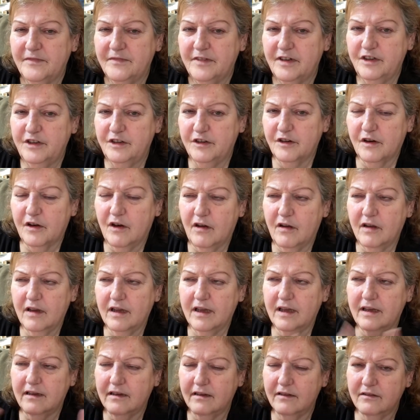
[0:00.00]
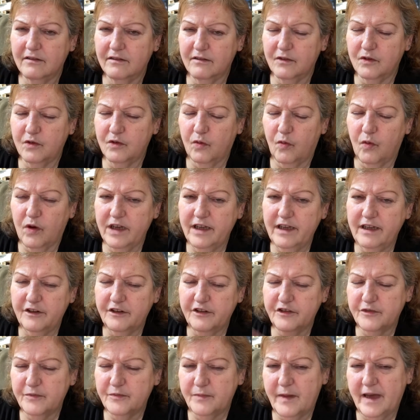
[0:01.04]
You're calling 20-year
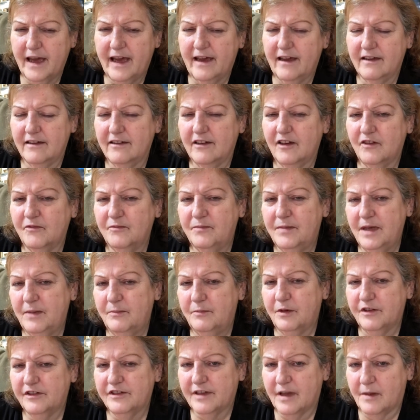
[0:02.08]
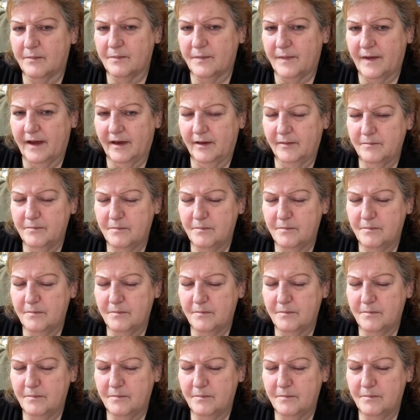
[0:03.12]
span of people something.